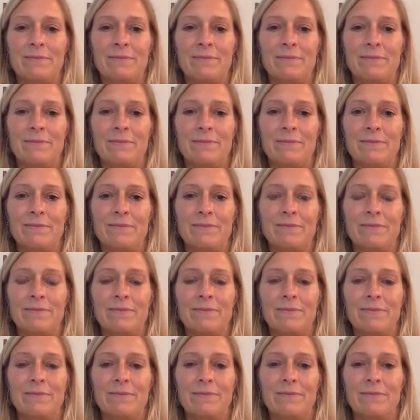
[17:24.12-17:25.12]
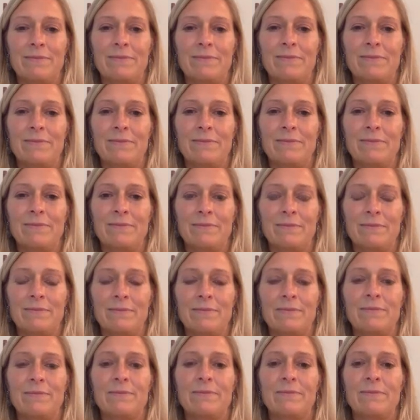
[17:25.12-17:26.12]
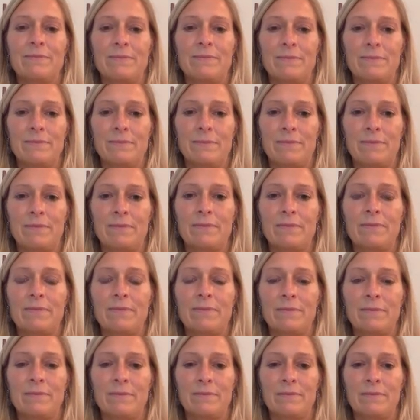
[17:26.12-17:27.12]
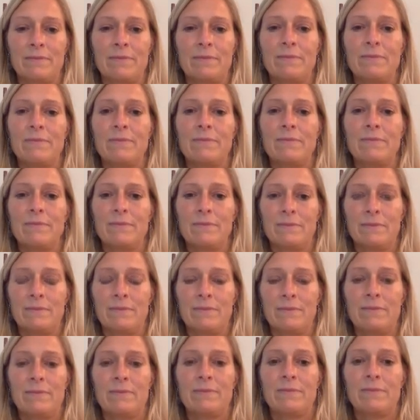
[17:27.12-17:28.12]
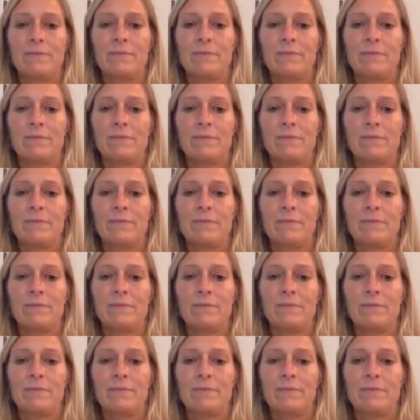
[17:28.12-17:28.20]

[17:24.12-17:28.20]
No words are spoken by the person on screen.